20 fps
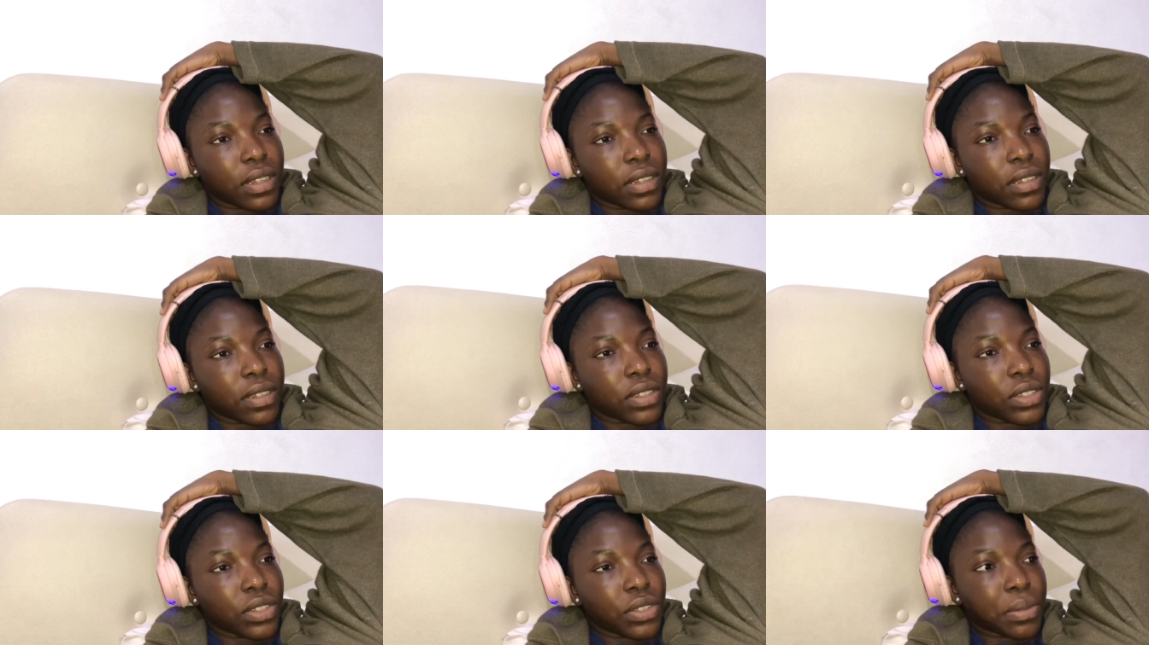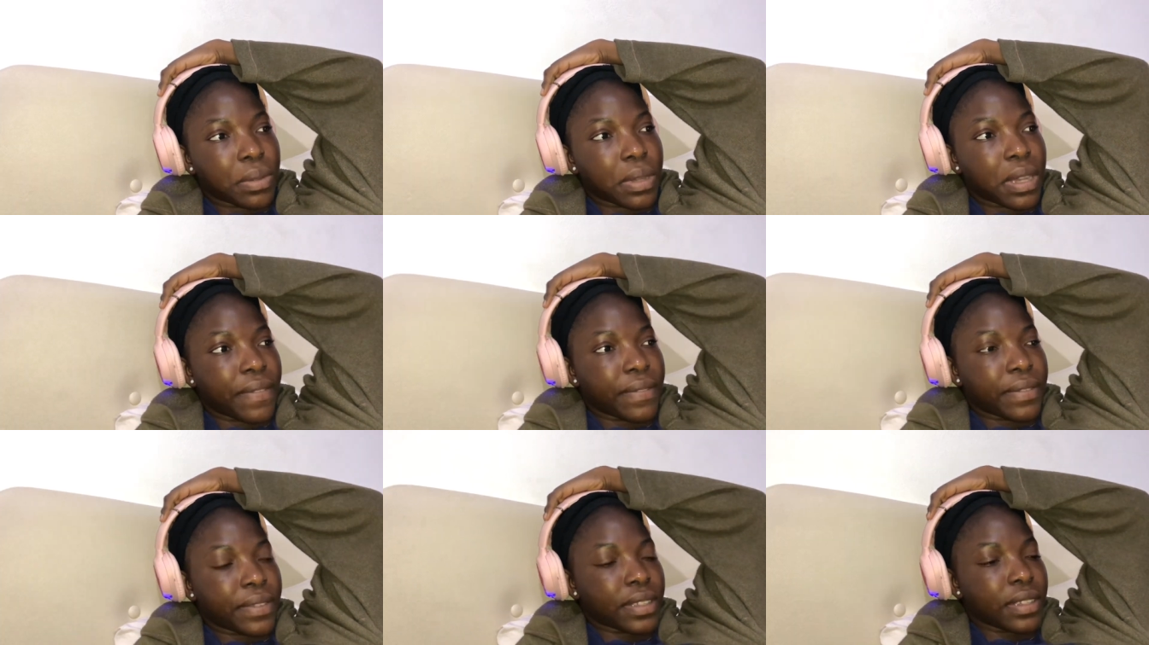So we have
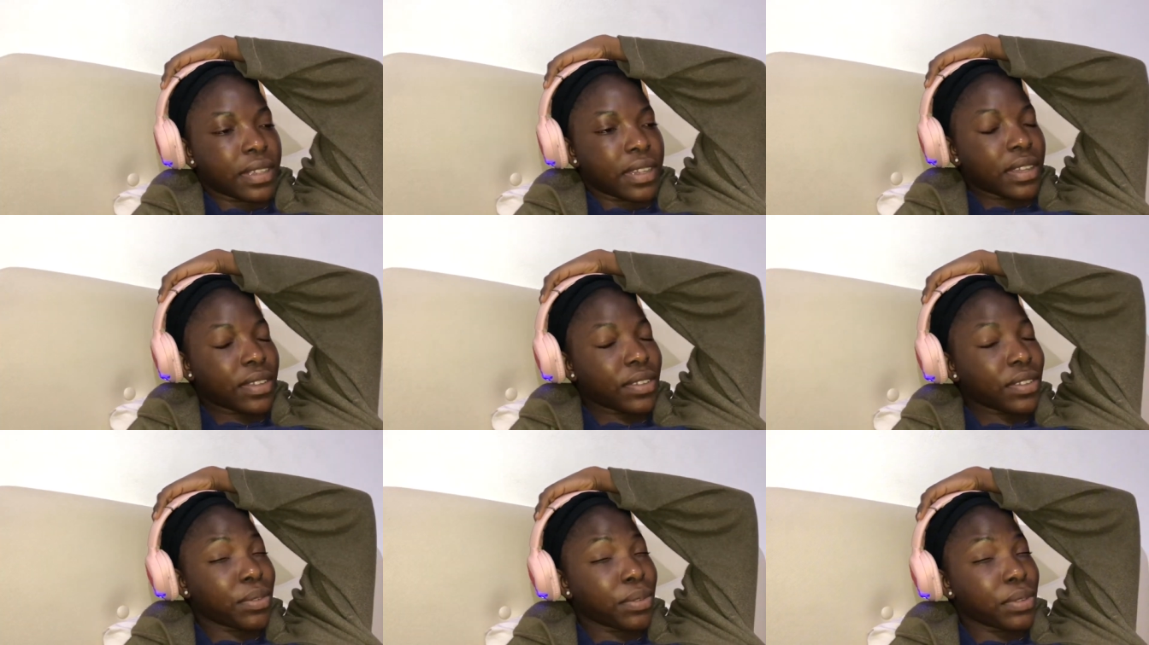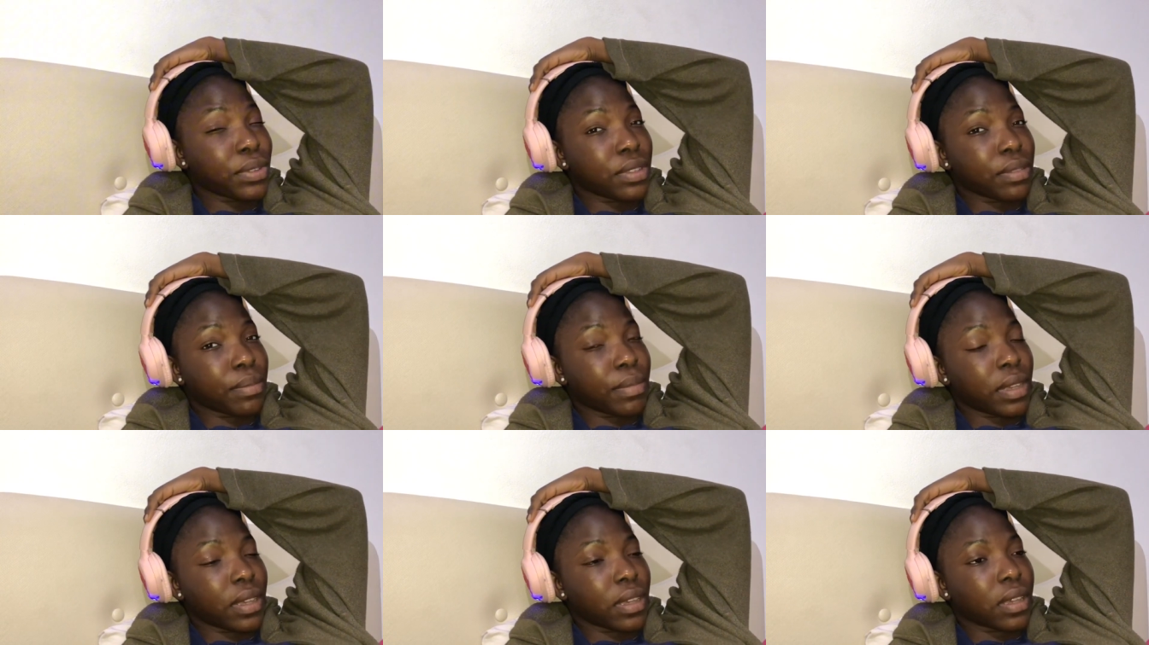dinner. I don't know what to
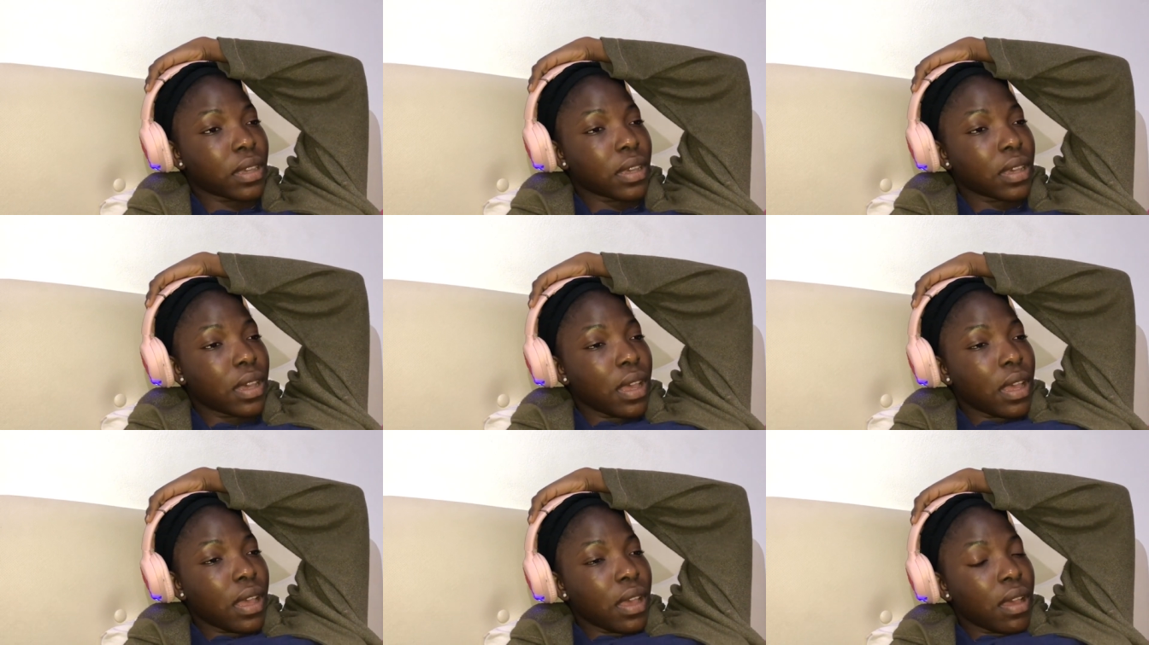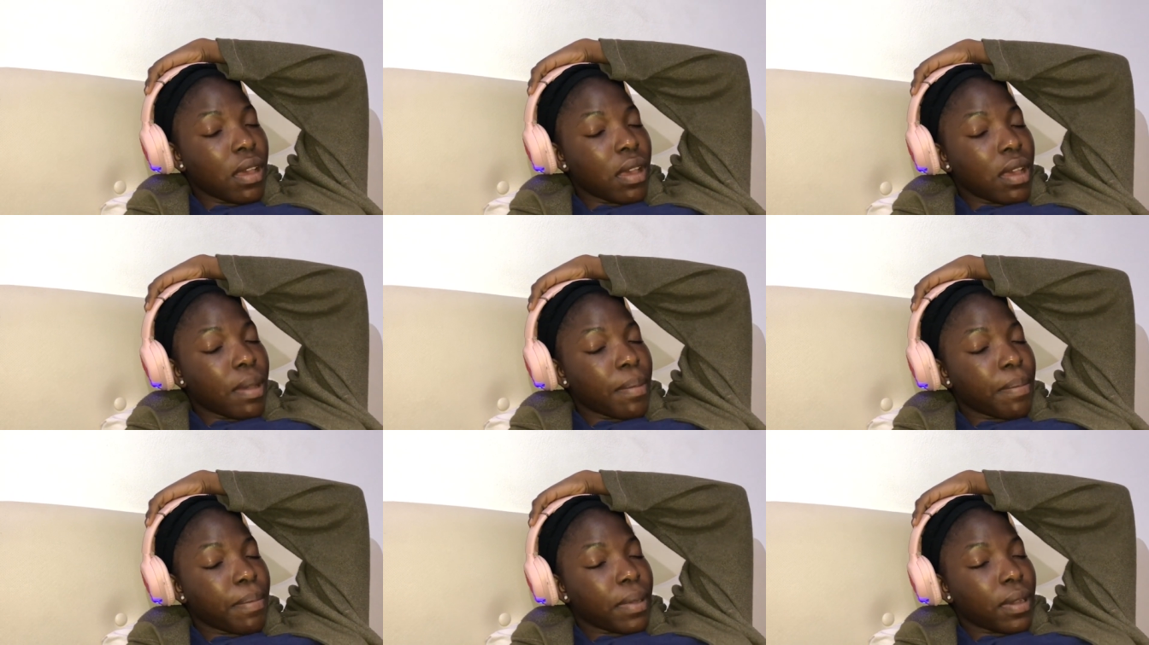make.
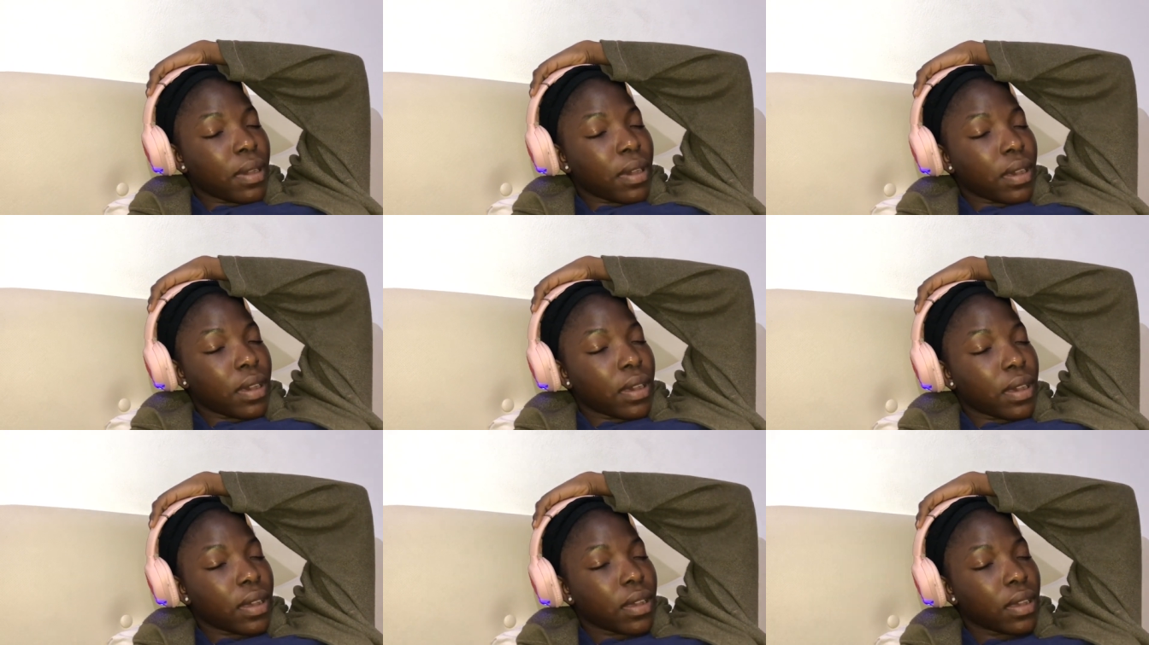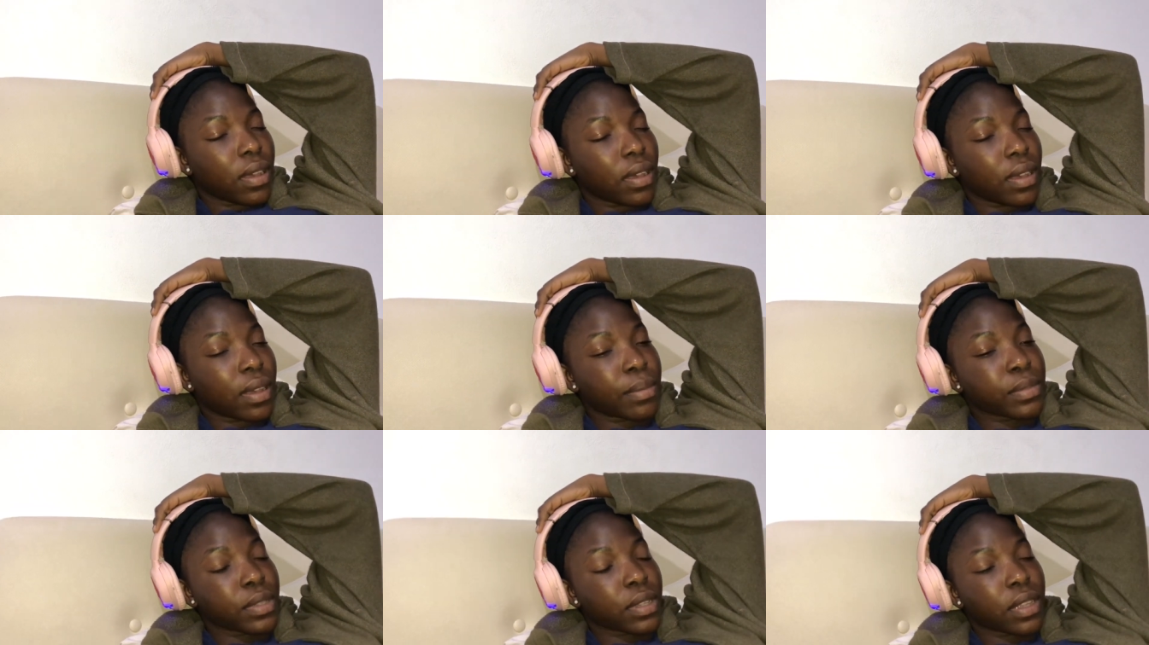But I'm
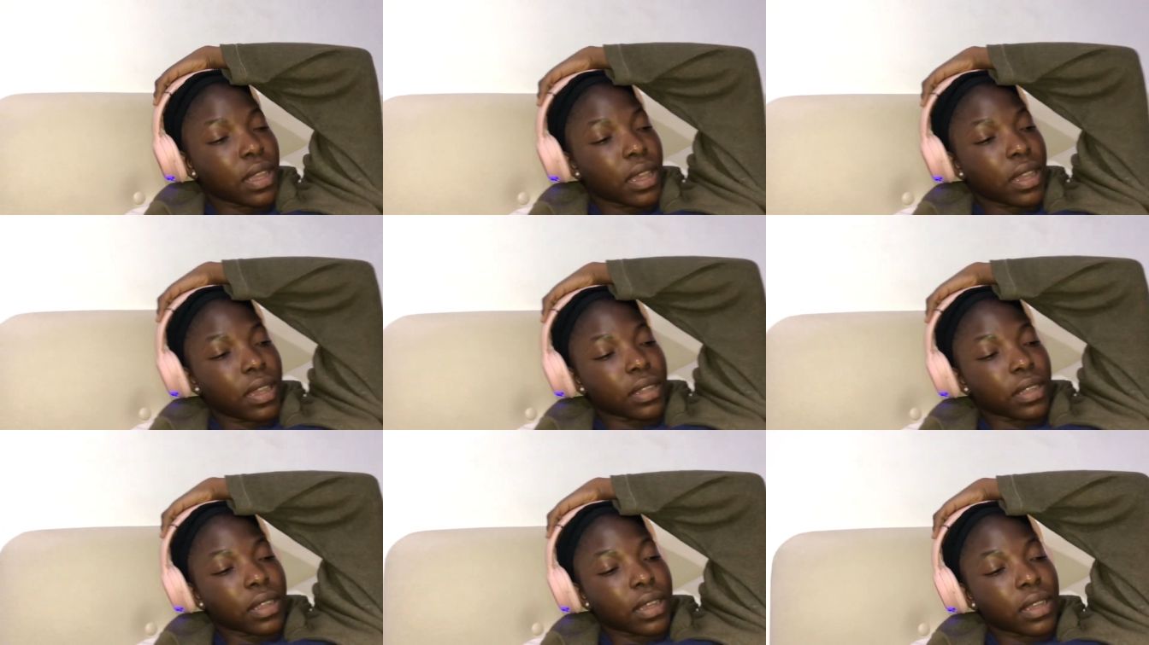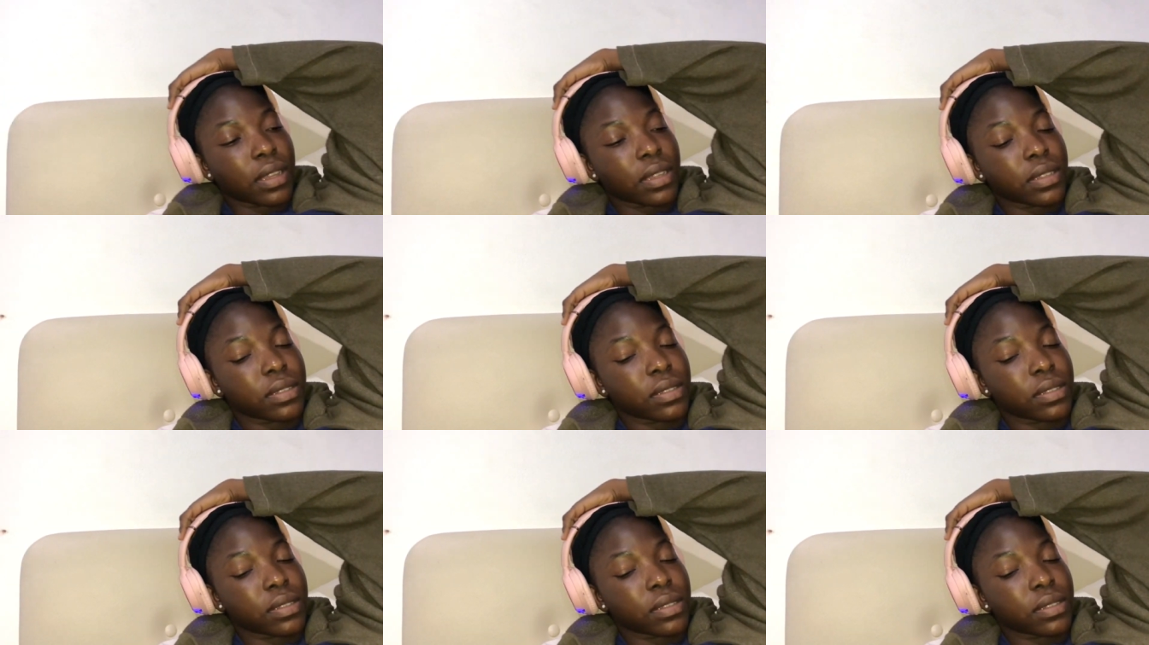so tired, guys.